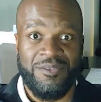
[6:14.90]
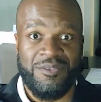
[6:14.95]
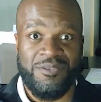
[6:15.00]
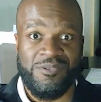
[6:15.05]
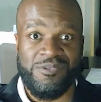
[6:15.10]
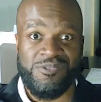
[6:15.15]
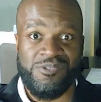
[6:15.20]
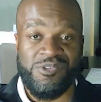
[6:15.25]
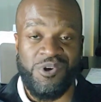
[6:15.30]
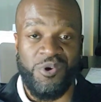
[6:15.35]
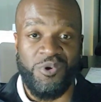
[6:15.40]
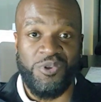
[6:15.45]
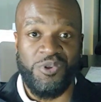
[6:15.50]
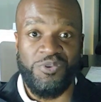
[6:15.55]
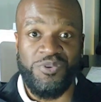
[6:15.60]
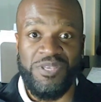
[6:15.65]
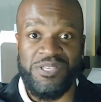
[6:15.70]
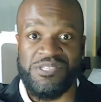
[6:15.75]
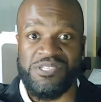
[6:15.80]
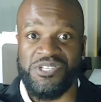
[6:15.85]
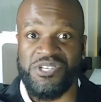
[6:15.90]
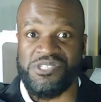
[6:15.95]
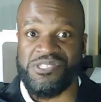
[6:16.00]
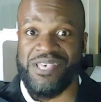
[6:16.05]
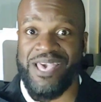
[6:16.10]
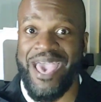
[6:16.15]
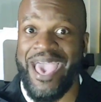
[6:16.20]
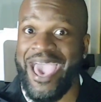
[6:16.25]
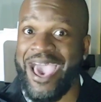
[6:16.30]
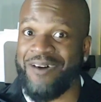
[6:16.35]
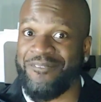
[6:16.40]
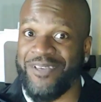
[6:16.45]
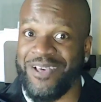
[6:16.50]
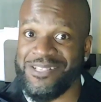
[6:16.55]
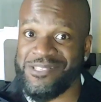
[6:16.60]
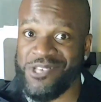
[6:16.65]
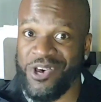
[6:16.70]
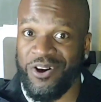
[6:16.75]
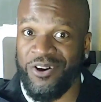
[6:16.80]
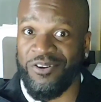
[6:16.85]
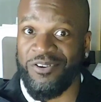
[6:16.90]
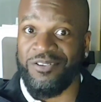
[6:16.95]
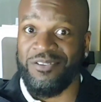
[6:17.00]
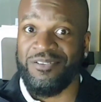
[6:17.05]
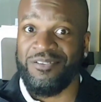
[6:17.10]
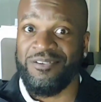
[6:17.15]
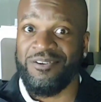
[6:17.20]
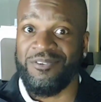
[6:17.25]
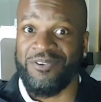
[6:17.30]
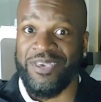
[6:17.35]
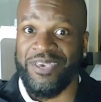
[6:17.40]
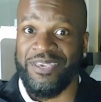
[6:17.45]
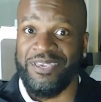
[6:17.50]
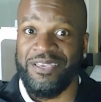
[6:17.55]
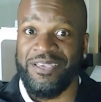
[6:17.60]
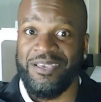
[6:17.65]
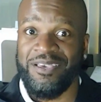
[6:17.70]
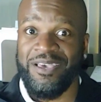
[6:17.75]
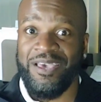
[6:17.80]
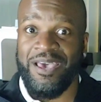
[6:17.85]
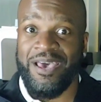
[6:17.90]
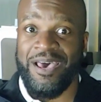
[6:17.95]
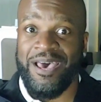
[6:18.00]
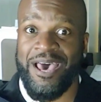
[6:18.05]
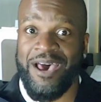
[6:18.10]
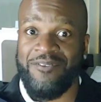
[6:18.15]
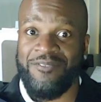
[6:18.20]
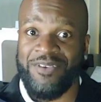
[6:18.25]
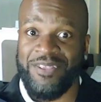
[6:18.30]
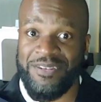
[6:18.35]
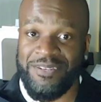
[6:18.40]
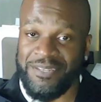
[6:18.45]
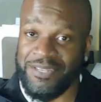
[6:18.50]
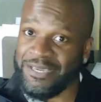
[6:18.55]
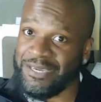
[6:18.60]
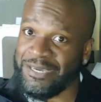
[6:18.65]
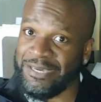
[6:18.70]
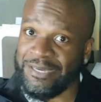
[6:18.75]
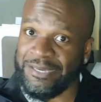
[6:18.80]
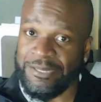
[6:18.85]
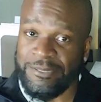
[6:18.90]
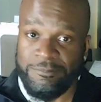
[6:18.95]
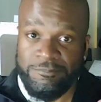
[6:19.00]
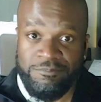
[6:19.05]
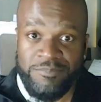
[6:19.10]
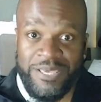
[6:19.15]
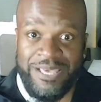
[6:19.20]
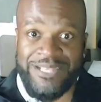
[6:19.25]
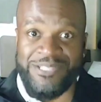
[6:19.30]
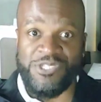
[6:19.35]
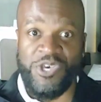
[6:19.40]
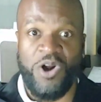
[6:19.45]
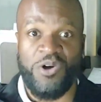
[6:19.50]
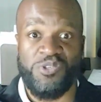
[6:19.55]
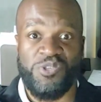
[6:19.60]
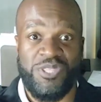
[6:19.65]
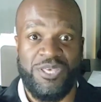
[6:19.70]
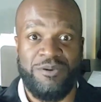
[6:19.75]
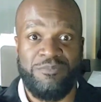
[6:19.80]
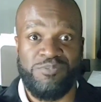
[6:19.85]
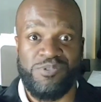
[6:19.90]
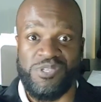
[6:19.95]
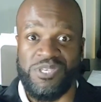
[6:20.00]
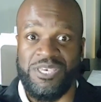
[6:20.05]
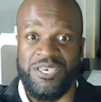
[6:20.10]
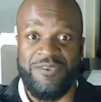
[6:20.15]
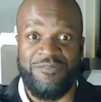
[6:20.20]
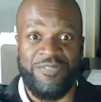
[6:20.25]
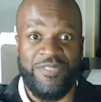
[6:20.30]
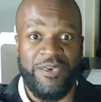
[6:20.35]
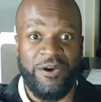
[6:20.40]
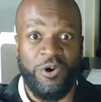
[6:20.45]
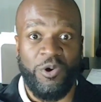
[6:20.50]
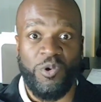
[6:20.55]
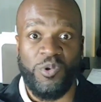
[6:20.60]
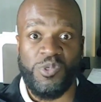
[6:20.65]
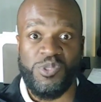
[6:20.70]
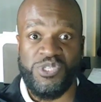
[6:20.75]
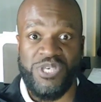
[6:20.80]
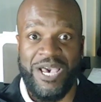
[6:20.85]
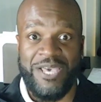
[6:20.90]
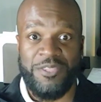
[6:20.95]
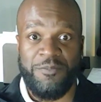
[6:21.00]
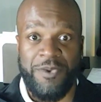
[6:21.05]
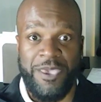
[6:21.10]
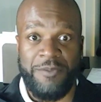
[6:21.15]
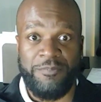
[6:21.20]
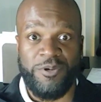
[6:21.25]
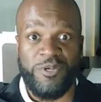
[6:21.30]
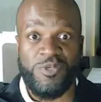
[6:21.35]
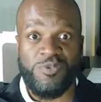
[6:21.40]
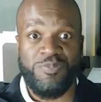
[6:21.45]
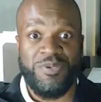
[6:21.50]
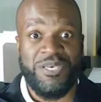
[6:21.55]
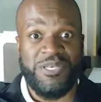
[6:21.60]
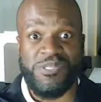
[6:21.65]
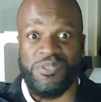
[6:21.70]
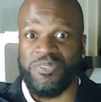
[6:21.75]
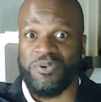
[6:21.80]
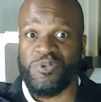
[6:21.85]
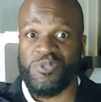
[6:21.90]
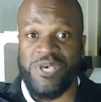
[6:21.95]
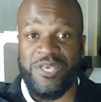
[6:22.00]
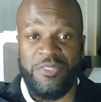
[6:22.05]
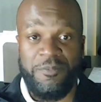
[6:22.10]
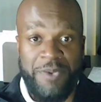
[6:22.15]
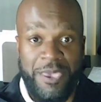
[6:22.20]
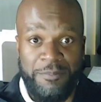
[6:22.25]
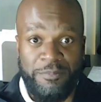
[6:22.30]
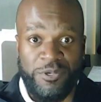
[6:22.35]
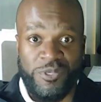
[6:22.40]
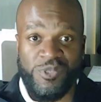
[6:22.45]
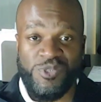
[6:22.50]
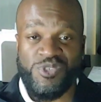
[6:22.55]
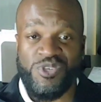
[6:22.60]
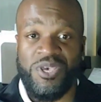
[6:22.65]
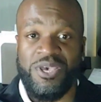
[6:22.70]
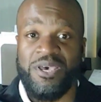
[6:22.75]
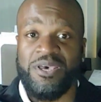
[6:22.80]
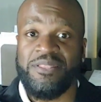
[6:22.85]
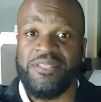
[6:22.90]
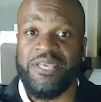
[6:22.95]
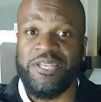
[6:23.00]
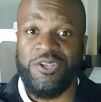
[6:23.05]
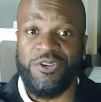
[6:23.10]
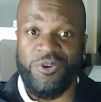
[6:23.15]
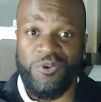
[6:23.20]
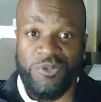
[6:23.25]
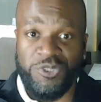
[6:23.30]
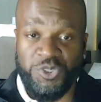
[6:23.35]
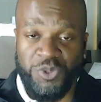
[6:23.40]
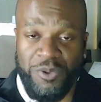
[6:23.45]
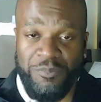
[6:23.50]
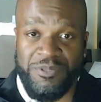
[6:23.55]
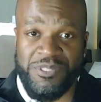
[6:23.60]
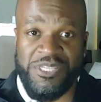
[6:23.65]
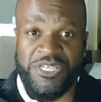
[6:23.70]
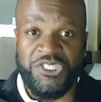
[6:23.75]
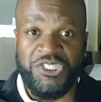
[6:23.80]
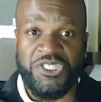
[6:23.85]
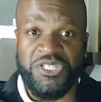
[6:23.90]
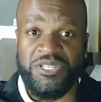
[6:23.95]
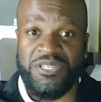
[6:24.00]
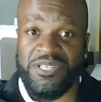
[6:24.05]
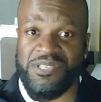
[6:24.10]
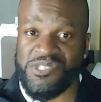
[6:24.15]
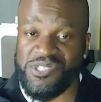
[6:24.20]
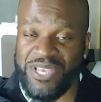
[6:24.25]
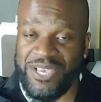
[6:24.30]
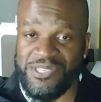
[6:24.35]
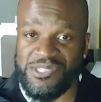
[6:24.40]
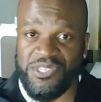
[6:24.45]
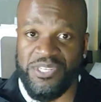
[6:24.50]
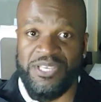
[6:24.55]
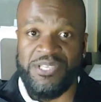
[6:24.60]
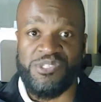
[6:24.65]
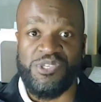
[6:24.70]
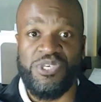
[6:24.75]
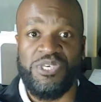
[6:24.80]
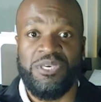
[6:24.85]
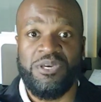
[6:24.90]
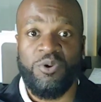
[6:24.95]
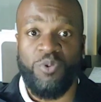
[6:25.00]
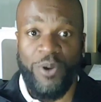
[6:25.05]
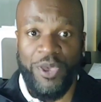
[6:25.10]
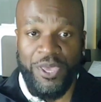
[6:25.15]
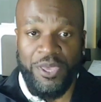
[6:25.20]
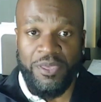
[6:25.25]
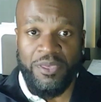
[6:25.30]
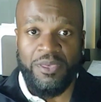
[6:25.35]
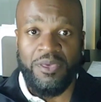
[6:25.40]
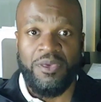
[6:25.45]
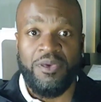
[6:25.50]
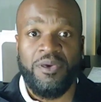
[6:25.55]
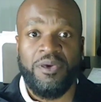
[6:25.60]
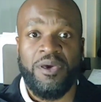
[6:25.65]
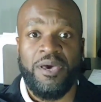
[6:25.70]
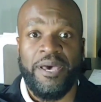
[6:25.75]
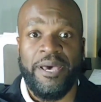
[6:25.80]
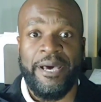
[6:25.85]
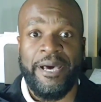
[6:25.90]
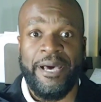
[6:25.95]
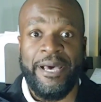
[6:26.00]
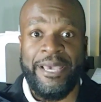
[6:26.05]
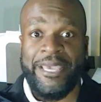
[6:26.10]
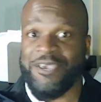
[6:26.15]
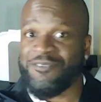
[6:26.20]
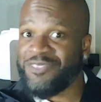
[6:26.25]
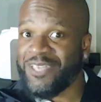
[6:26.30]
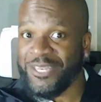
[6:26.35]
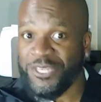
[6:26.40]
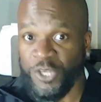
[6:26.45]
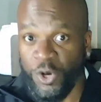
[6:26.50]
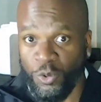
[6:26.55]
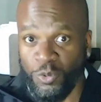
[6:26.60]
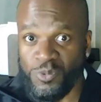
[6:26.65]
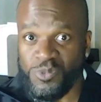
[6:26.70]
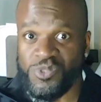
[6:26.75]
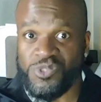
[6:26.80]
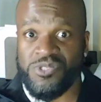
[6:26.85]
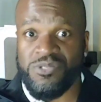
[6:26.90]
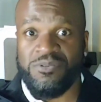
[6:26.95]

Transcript: So you need to just have that talk. Okay, have it and talk to them, see if they'll sign the papers, because if they'll sign the papers, then you do a joint petition. It's nice and easy, quick. If they don't